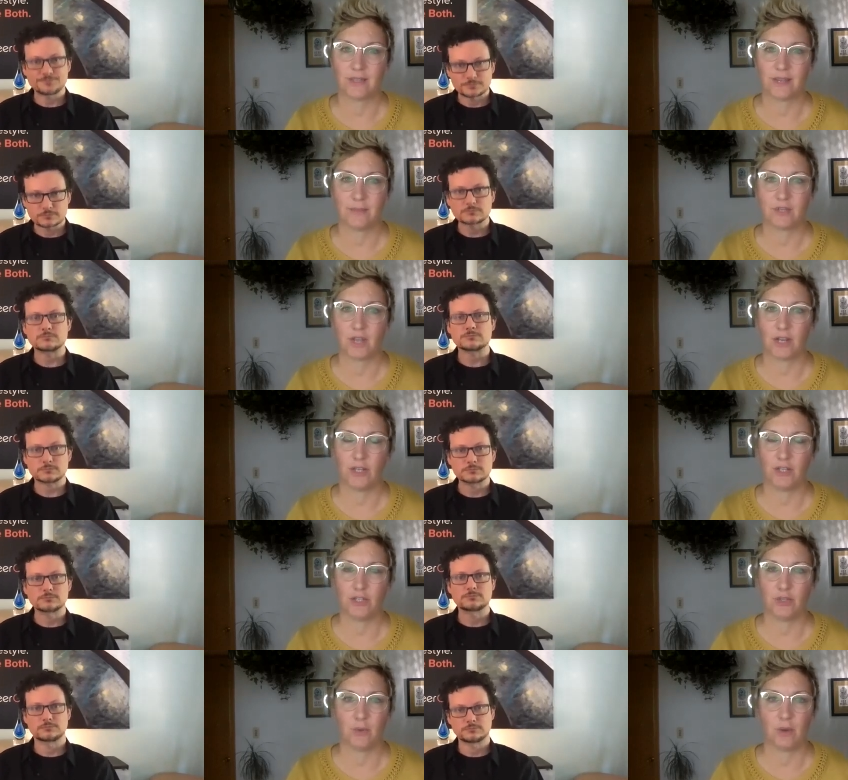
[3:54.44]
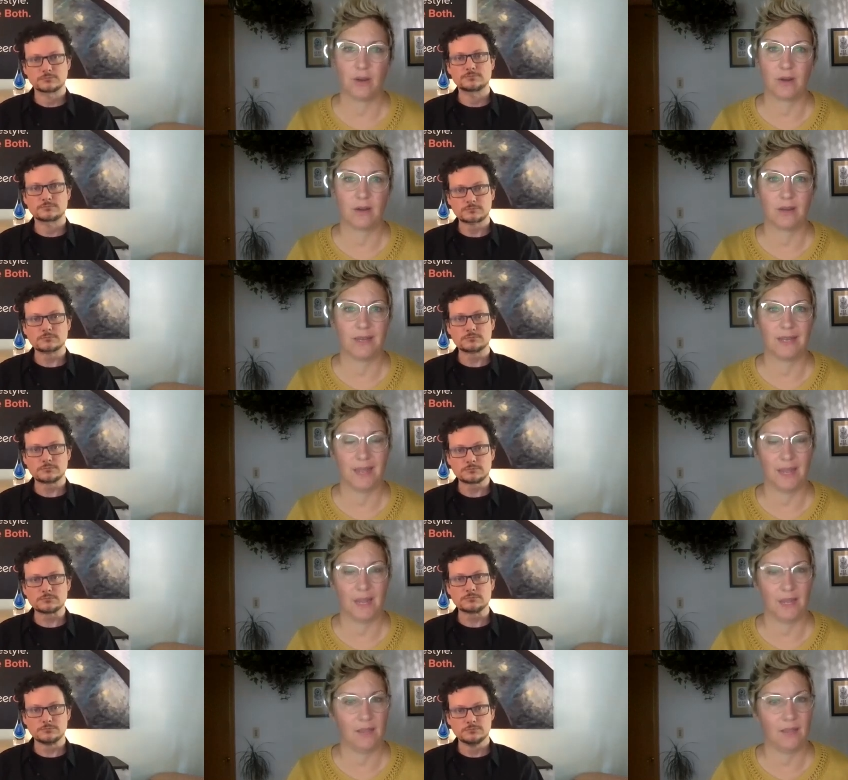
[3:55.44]
Speaker 1: that I'm talking to are
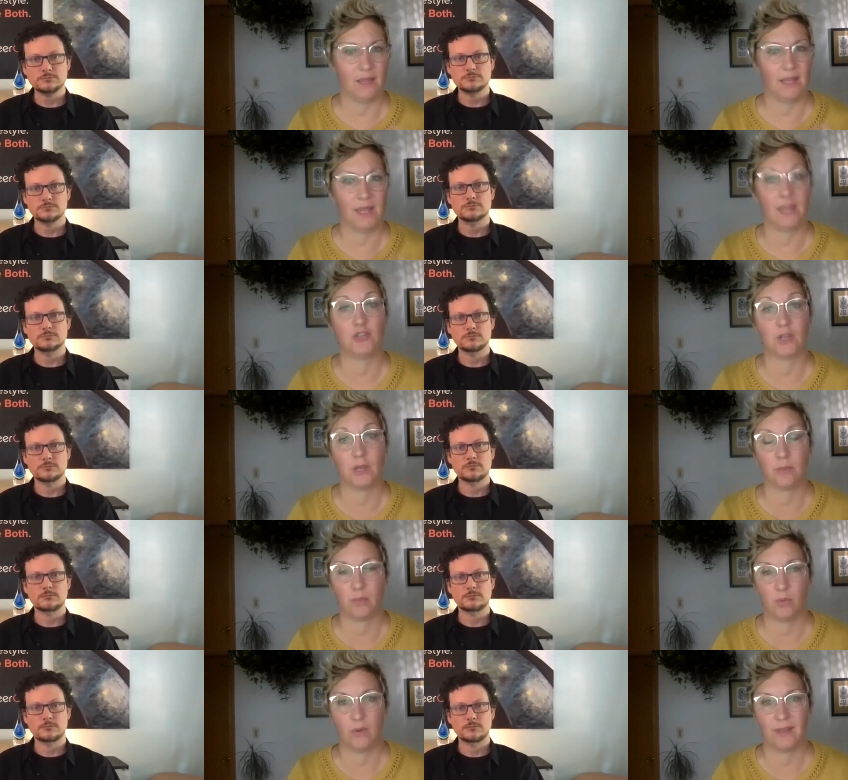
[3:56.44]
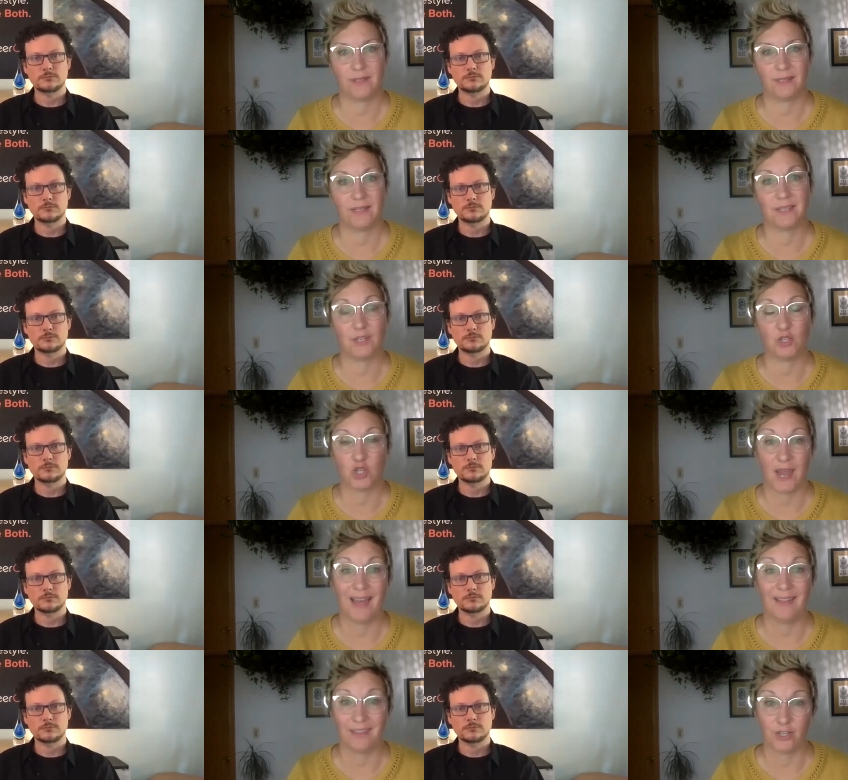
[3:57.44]
indicating that engaging employees is a
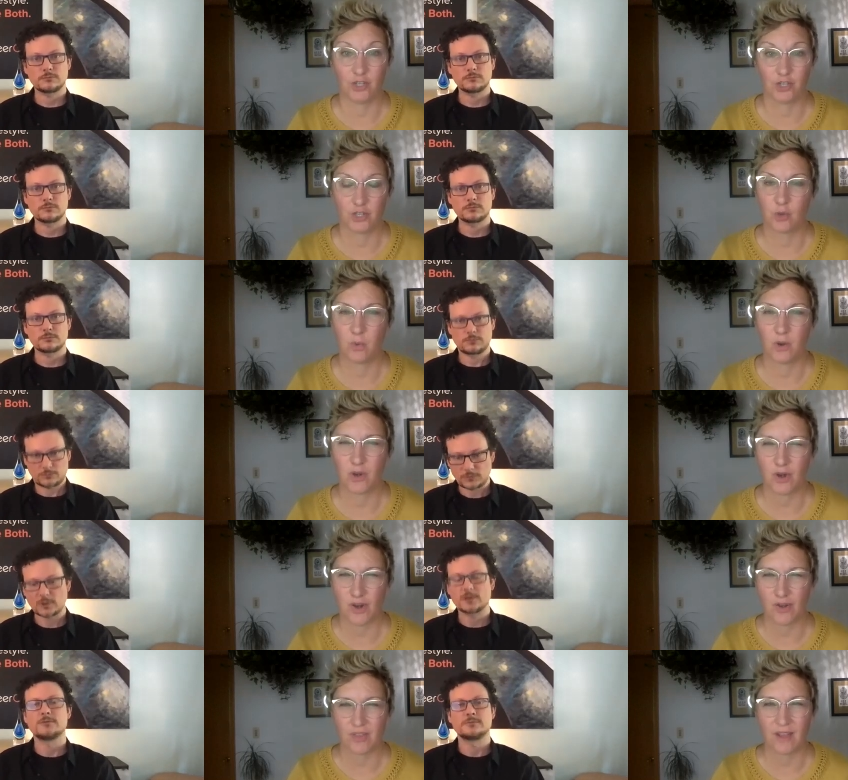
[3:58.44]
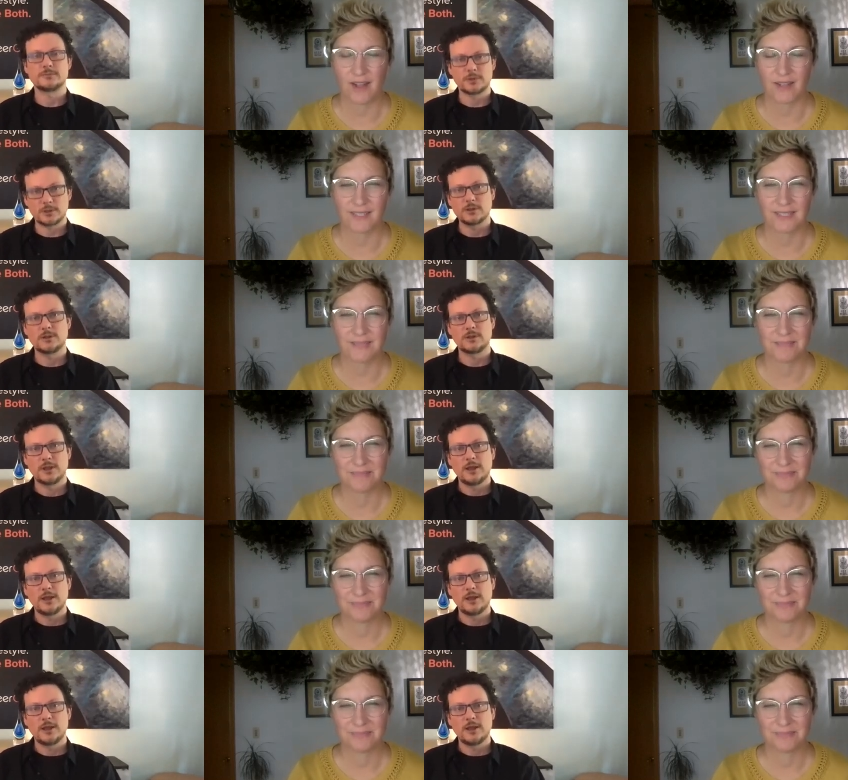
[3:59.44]
challenge. What are your thoughts?